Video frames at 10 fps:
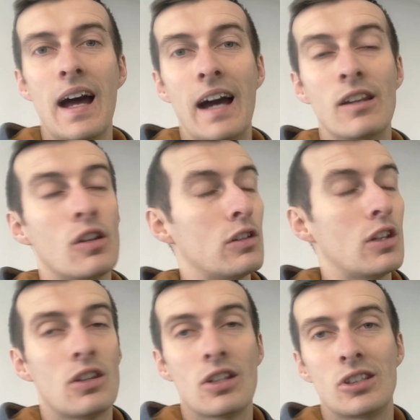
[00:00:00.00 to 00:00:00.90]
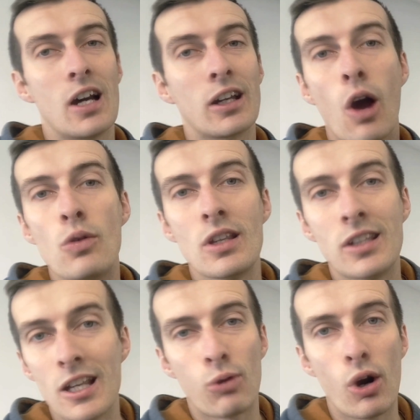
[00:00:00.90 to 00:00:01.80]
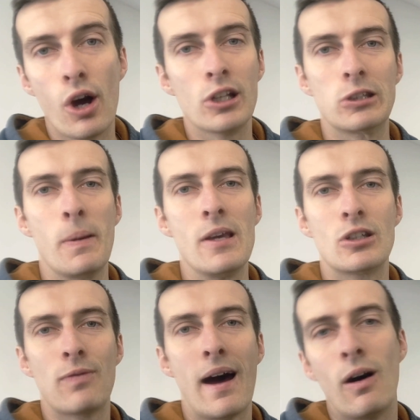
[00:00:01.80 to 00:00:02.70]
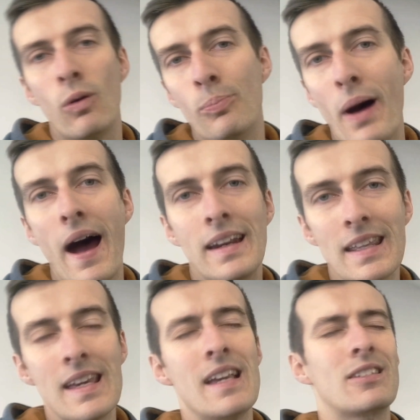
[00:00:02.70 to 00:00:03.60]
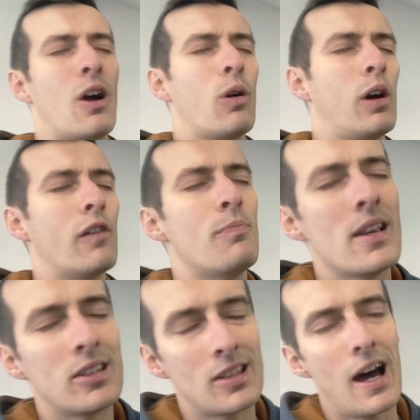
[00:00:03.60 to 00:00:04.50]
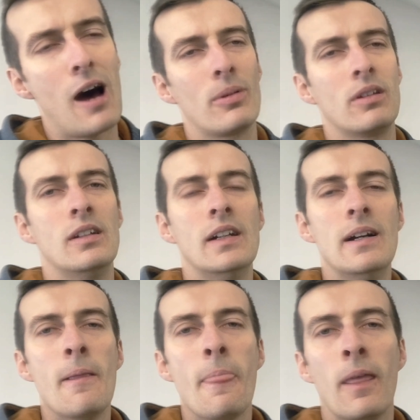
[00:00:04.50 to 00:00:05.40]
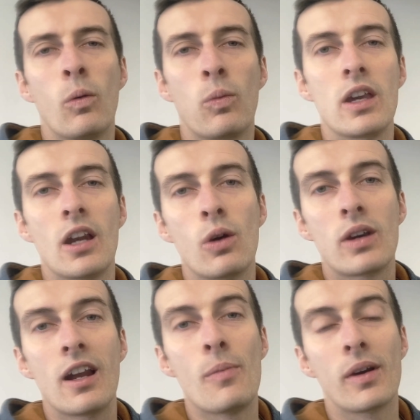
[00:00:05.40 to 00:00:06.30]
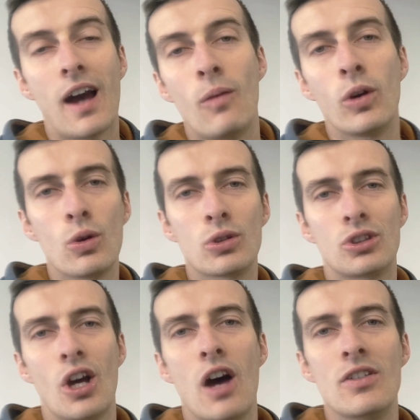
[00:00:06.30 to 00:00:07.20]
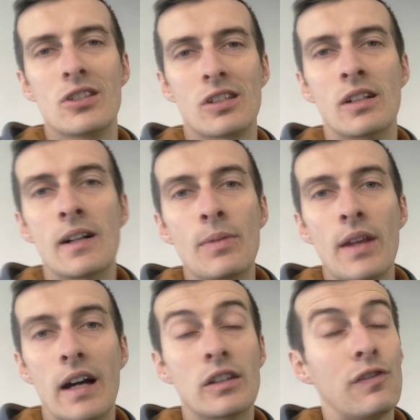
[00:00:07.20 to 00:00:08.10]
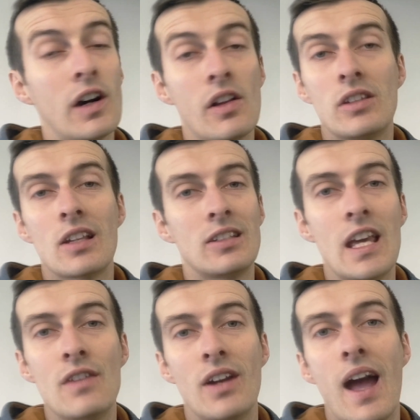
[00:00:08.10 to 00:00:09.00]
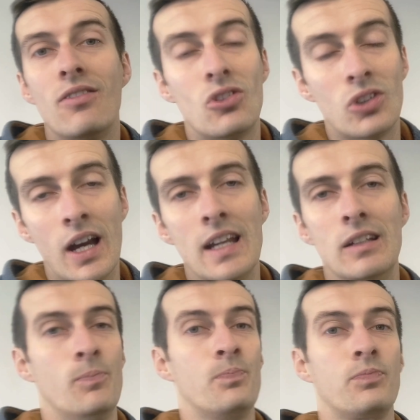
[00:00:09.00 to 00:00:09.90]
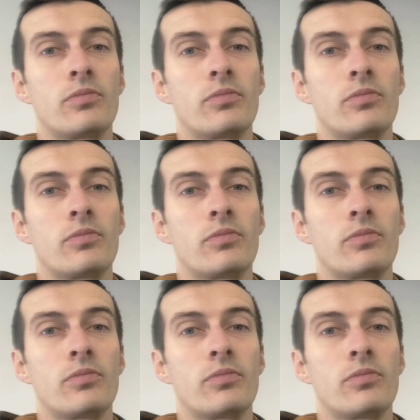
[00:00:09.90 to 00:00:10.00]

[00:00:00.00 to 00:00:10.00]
And the son goes into this rehearsed speech about how bad he is and I've messed up and, you know, can I become one of your servants? And the father doesn't even entertain